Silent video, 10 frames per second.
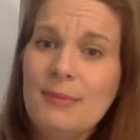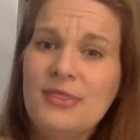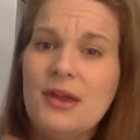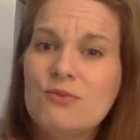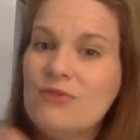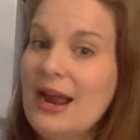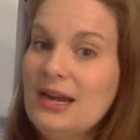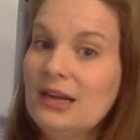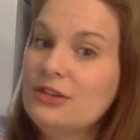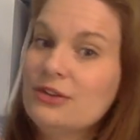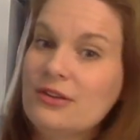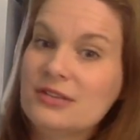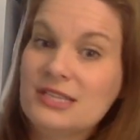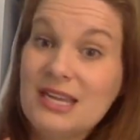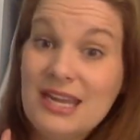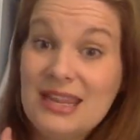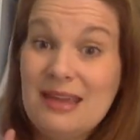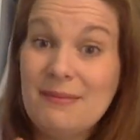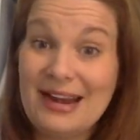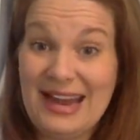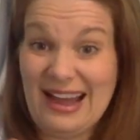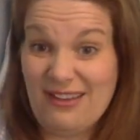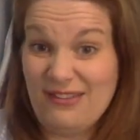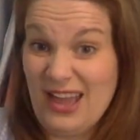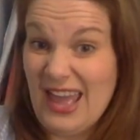but then right under their skin, they might have